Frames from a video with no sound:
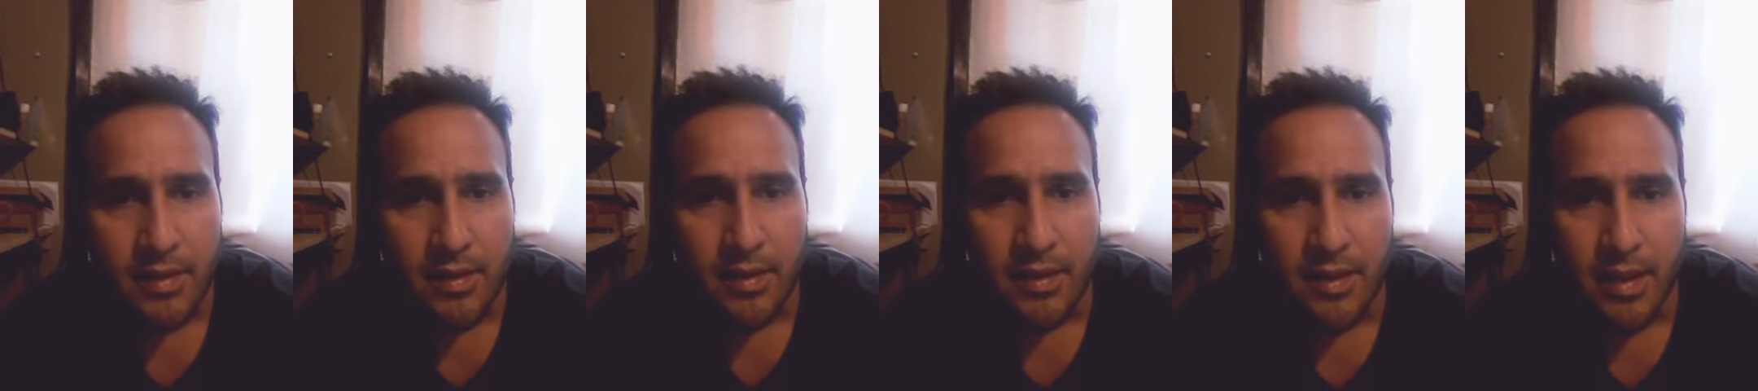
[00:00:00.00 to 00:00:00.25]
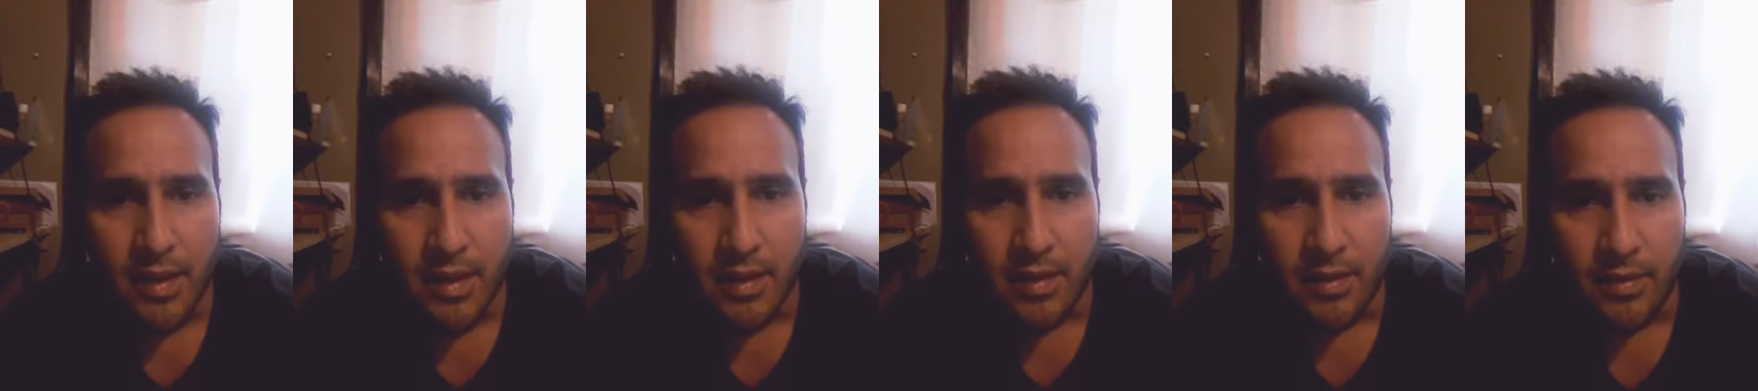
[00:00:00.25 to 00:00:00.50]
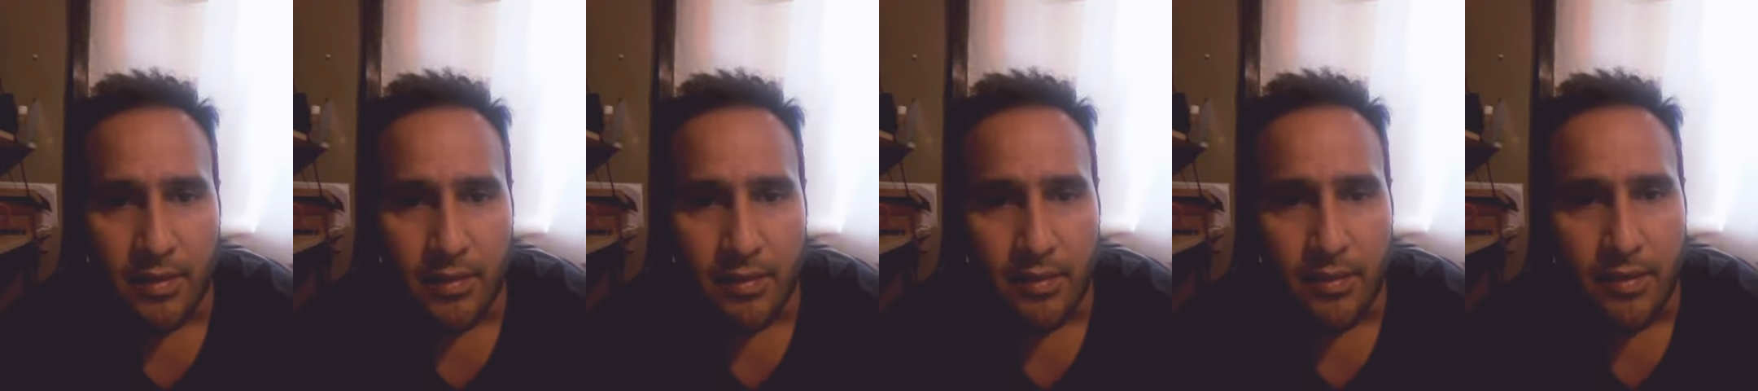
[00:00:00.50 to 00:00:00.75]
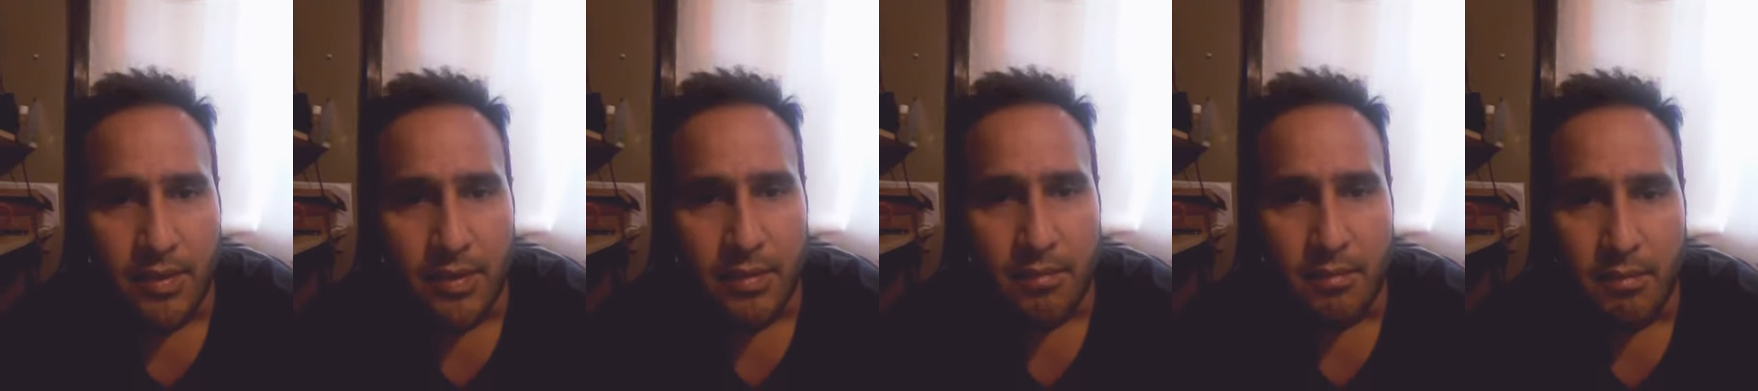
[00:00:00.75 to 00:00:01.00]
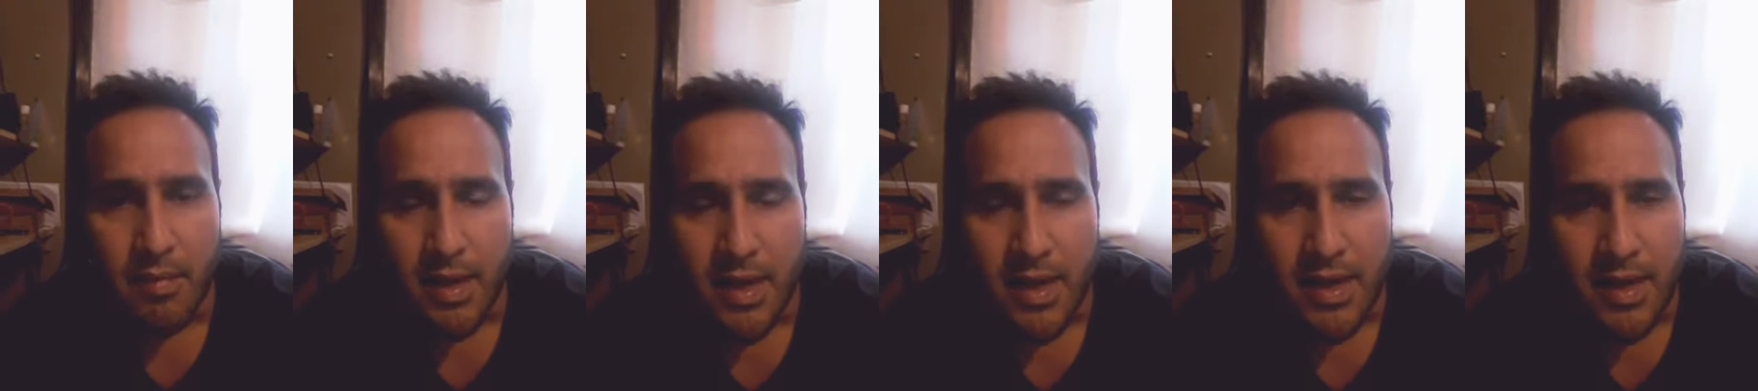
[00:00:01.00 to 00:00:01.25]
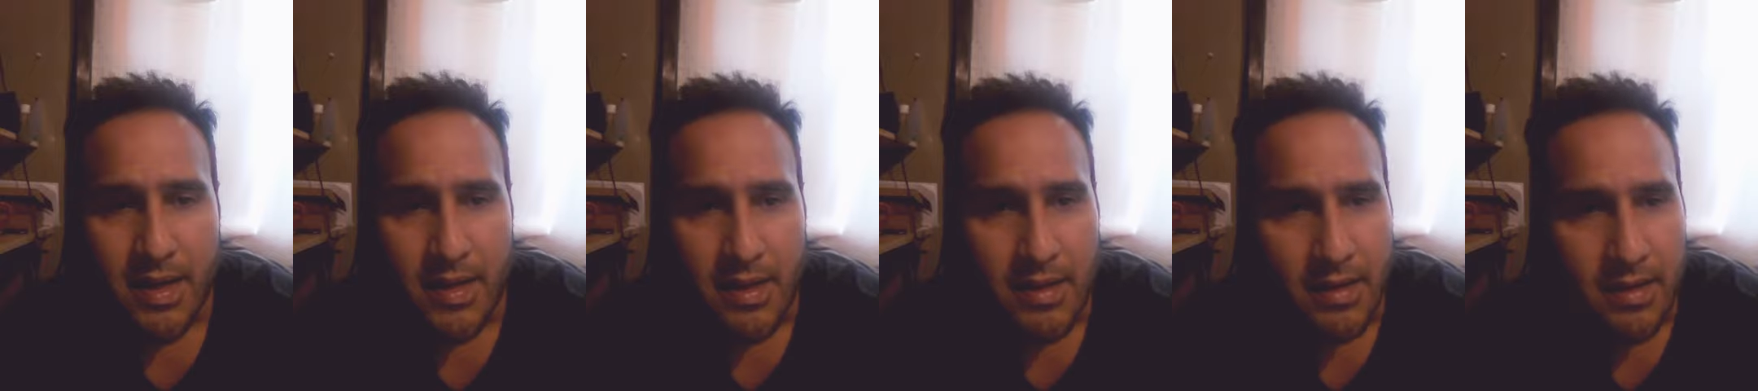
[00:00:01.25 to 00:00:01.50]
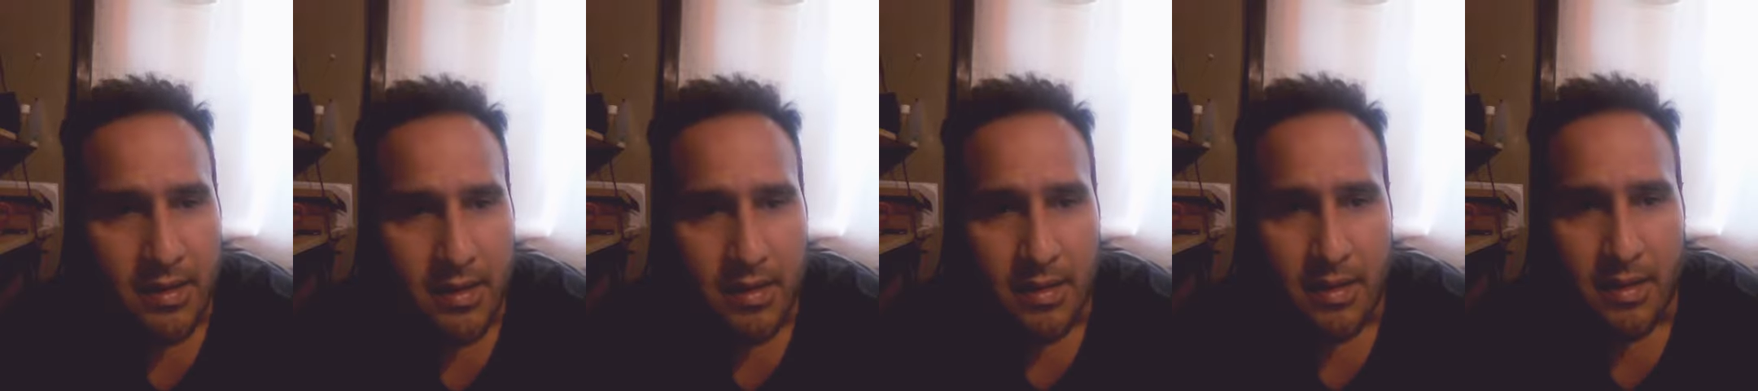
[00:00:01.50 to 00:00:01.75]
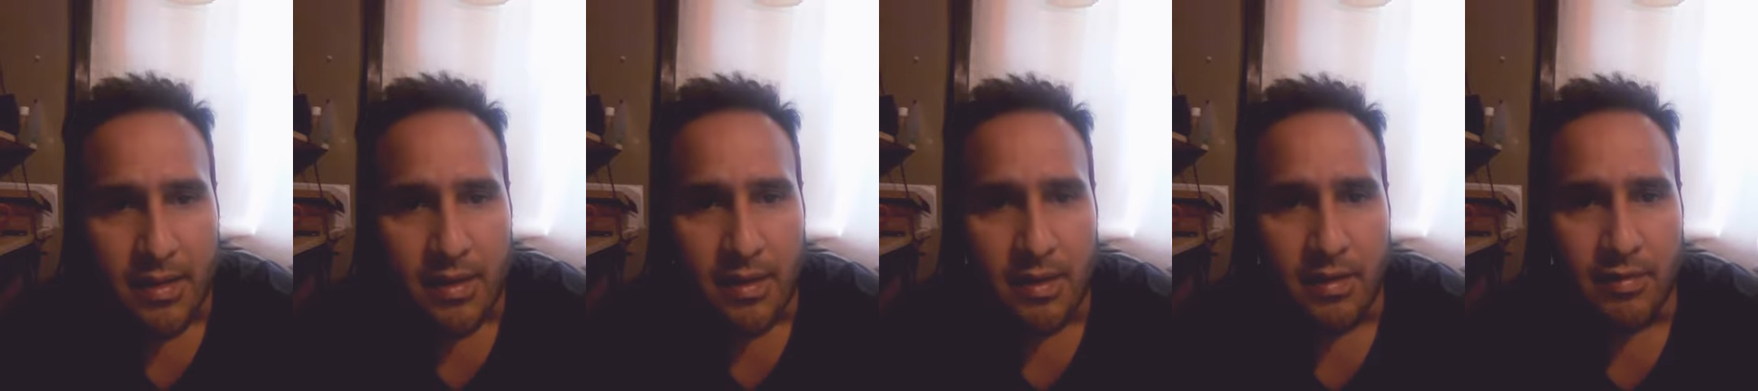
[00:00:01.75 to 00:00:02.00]
Now, mine,
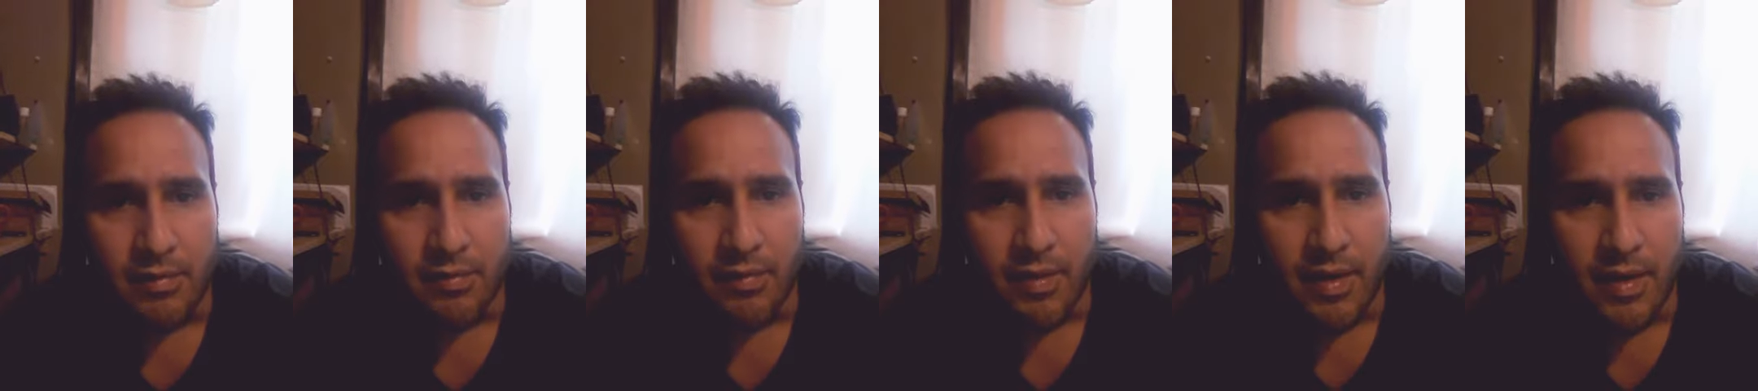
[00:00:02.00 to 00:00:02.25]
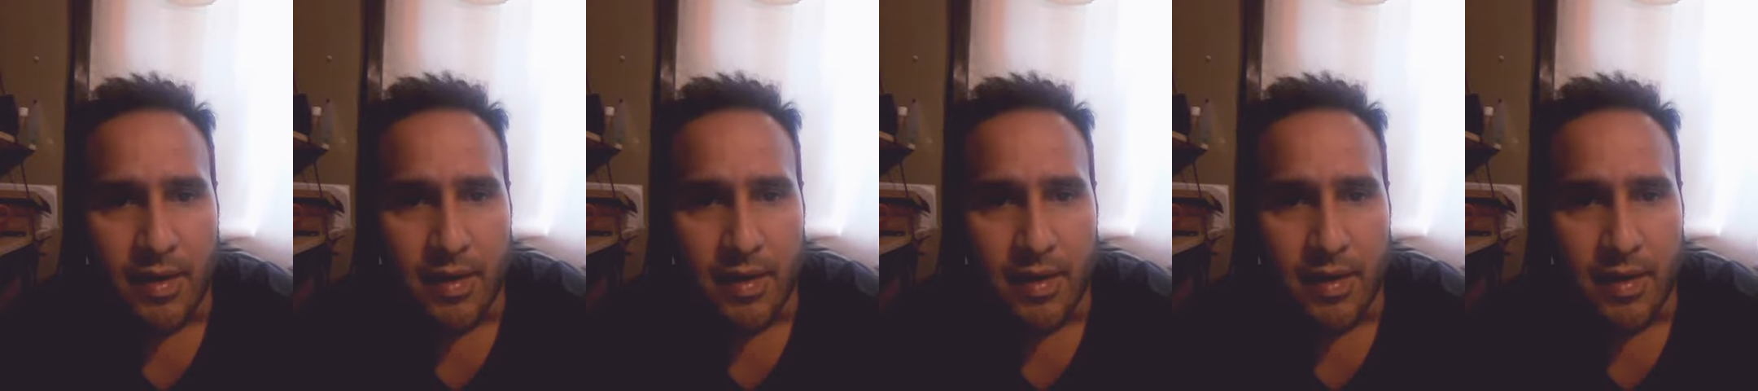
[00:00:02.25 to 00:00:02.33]
if